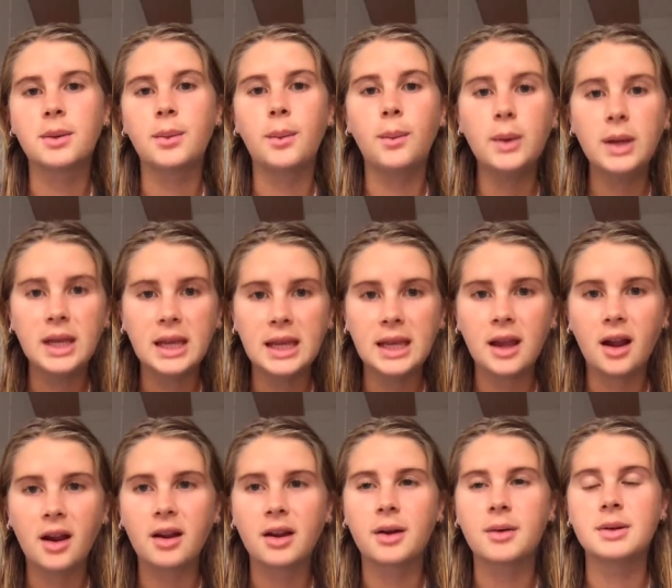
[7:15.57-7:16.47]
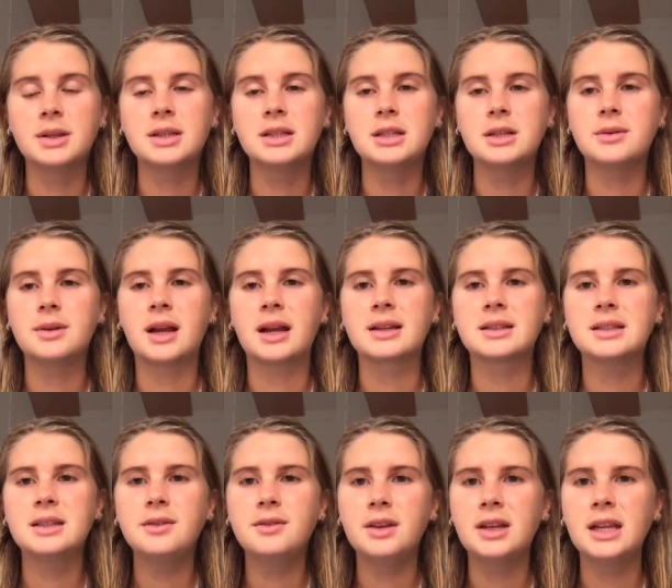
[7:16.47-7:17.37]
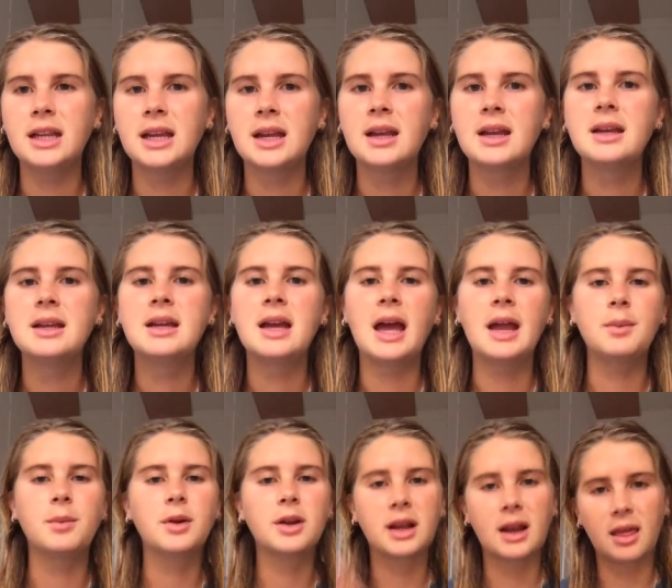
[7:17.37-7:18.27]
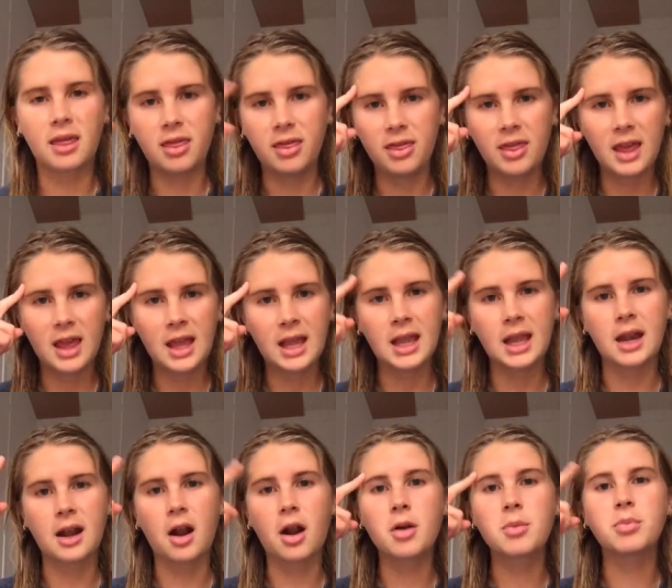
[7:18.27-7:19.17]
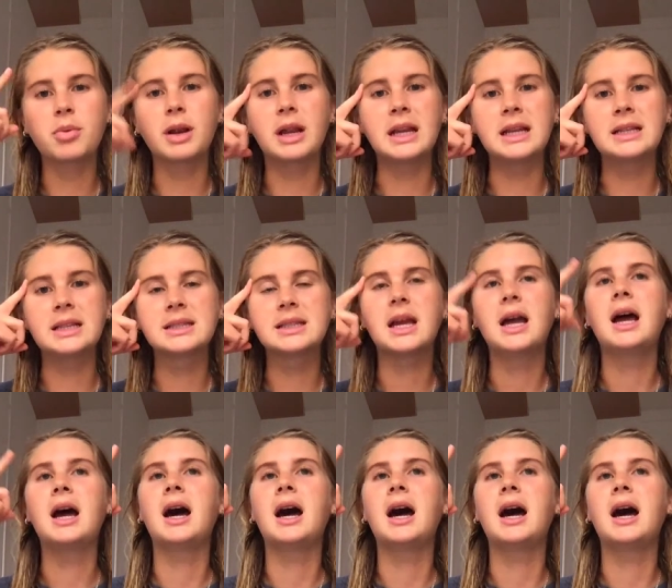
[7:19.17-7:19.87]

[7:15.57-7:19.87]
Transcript: we are going to do an activity and we're going to think in our brains